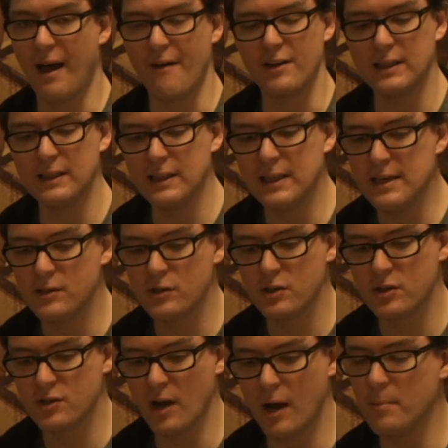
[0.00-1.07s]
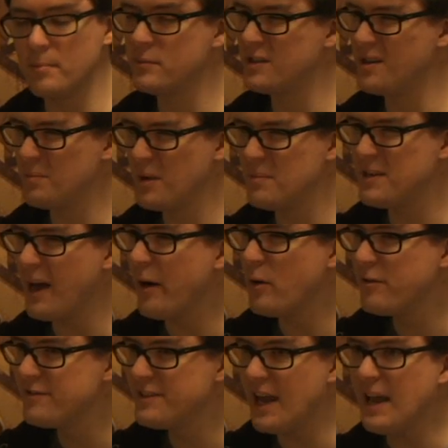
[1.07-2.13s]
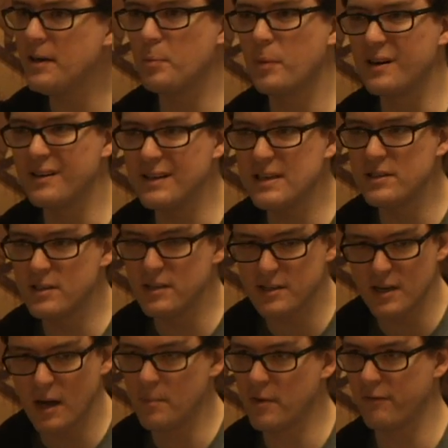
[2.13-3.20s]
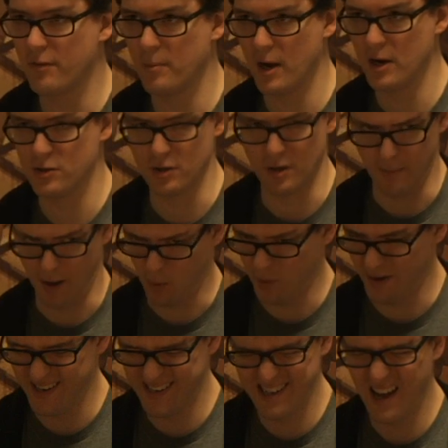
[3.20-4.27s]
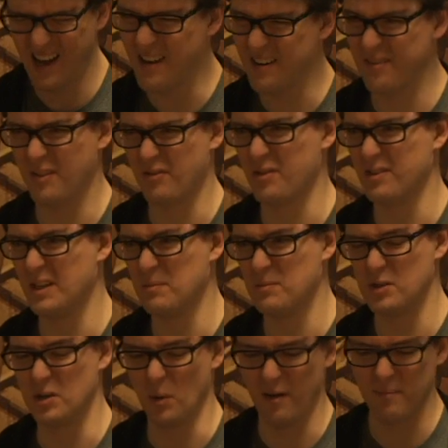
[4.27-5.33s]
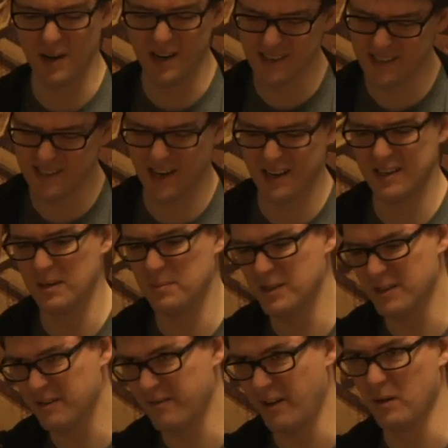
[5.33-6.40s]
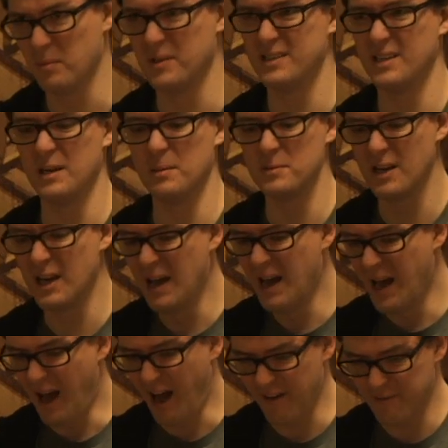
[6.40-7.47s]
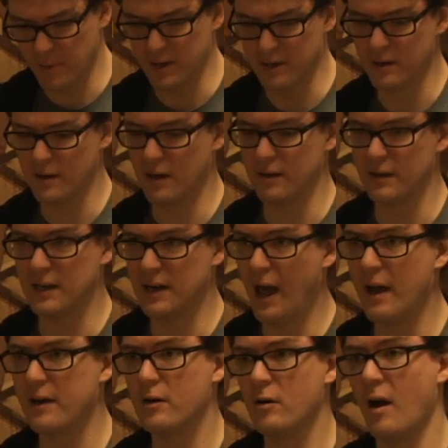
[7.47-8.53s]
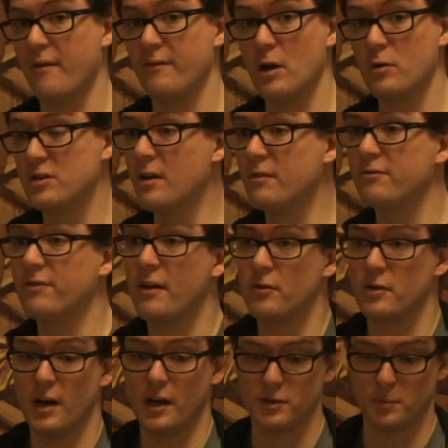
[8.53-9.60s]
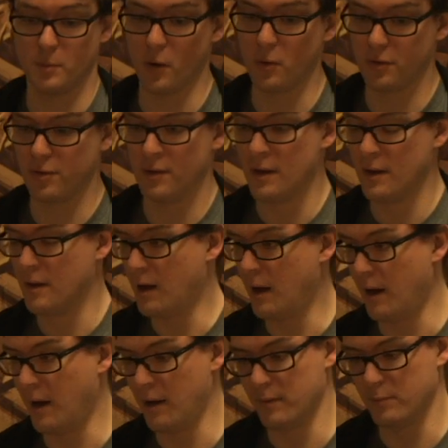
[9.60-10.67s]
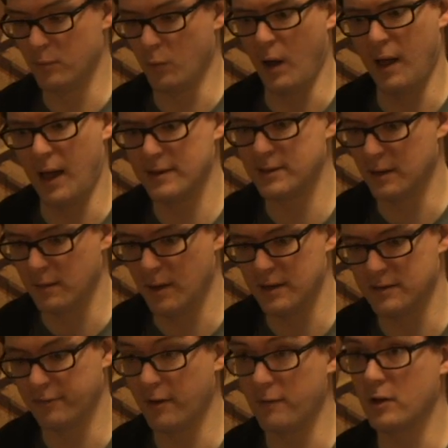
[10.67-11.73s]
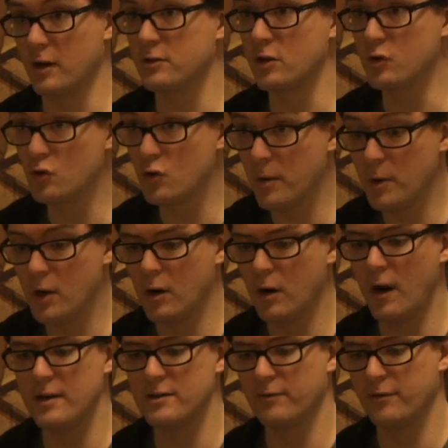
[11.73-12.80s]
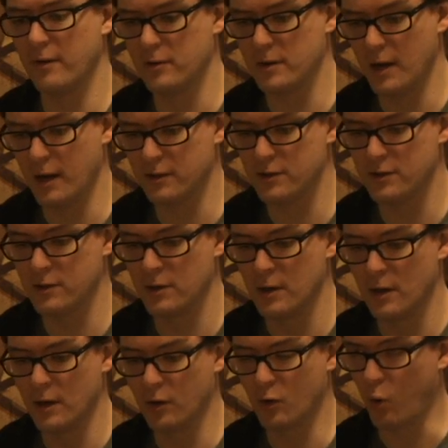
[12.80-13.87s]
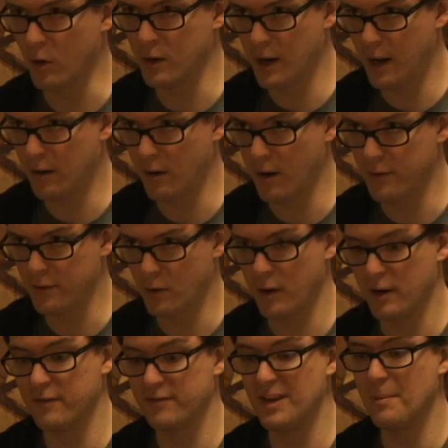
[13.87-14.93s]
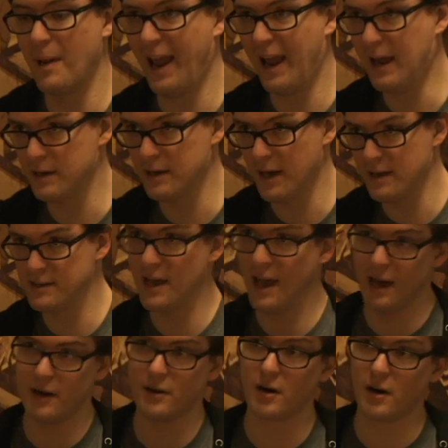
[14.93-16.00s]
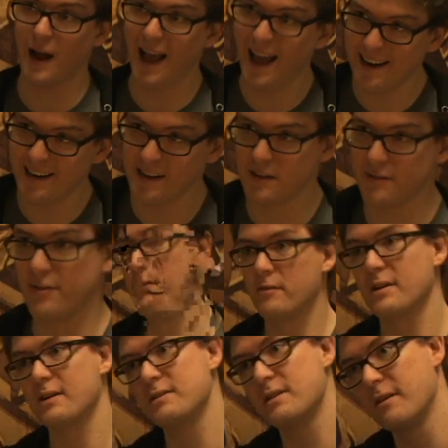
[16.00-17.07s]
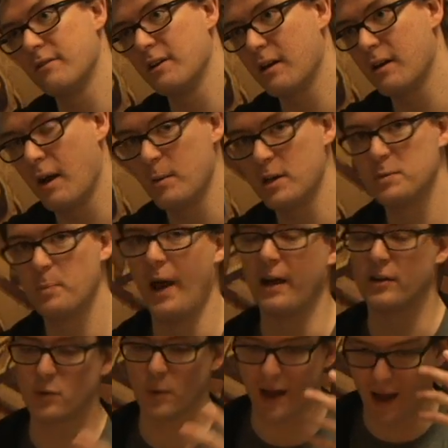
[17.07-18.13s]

I have at least some, sometimes out of date, but at least some information about what a ton of different teams do. I've been on design teams and development teams. I've been a lead editor. I've now done flavor text both, as a flavor text contributor, as a flavor text coordinator on the creative team, and as the editor editing the flavor text and giving comments back.